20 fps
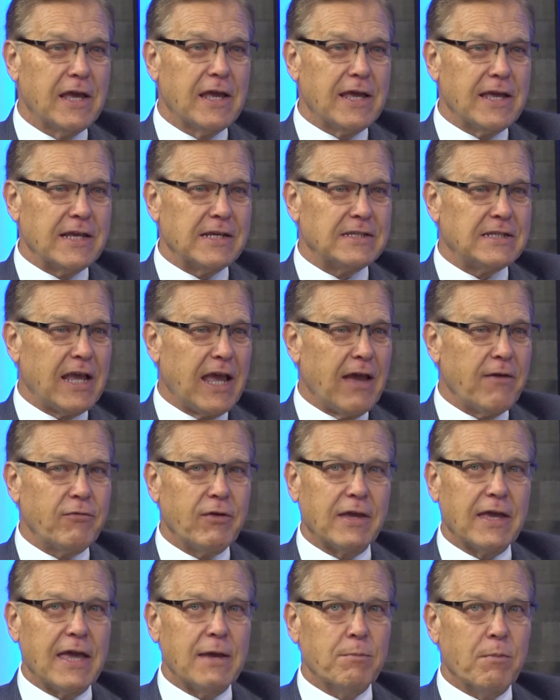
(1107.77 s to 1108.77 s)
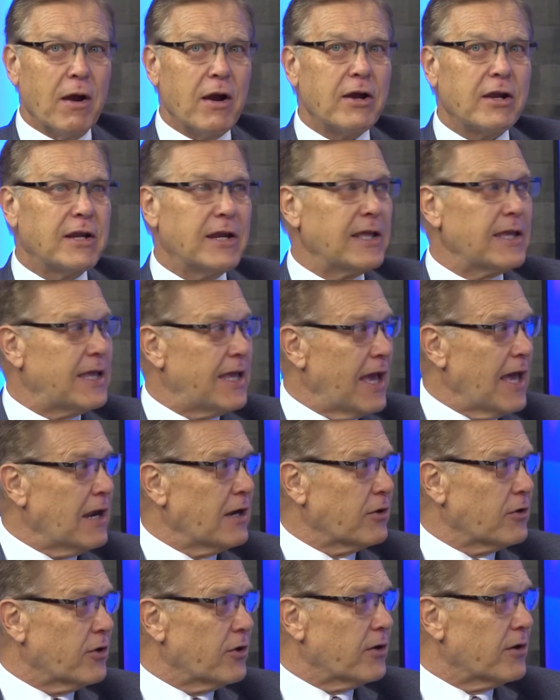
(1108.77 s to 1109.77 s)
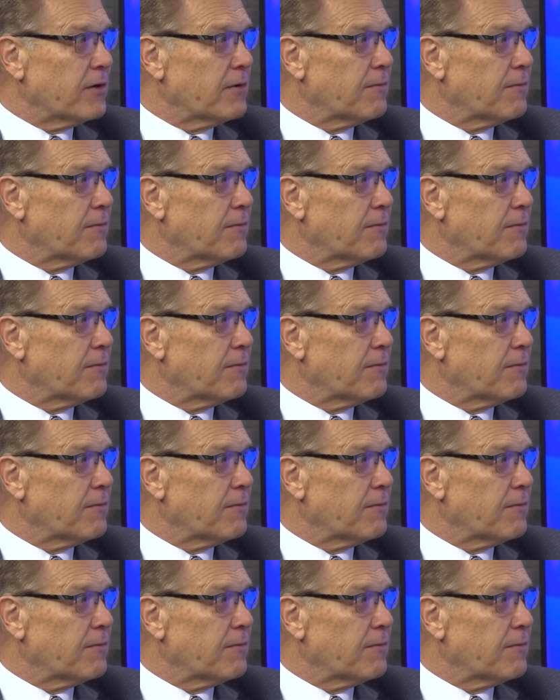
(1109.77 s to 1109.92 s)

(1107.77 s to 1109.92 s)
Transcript: is having a marketing calendar.